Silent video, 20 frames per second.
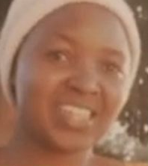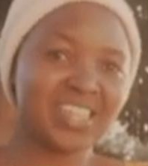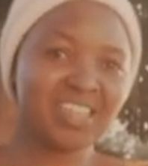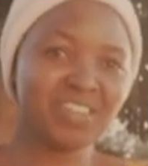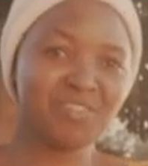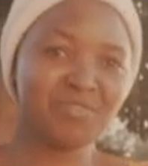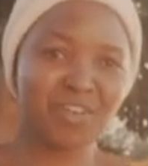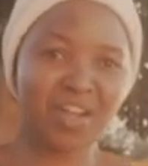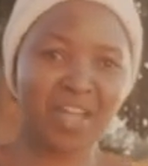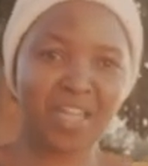
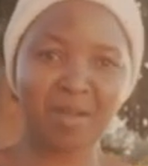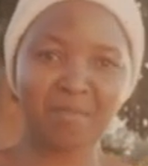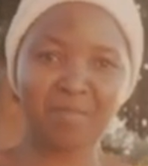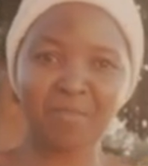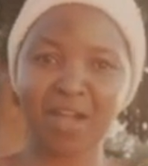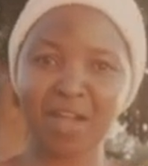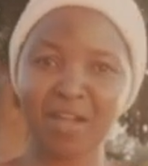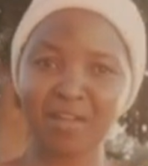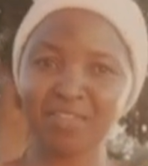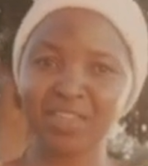if I am
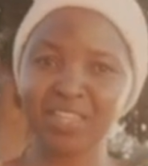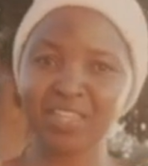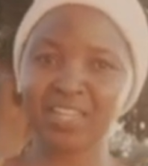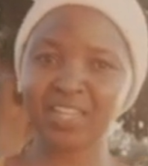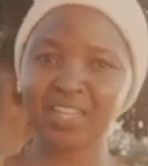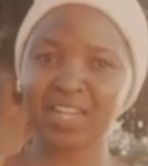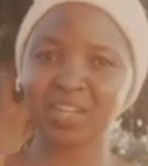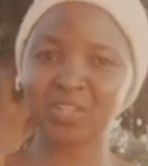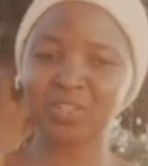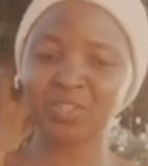having
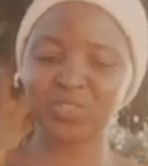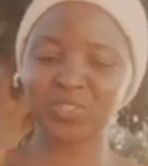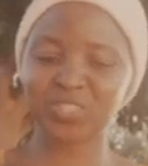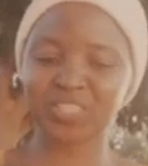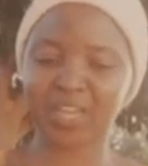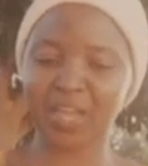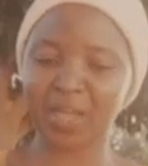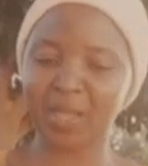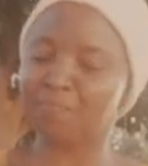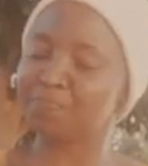a good
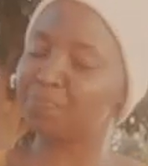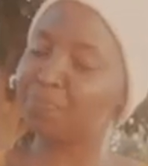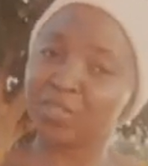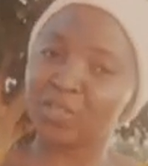time,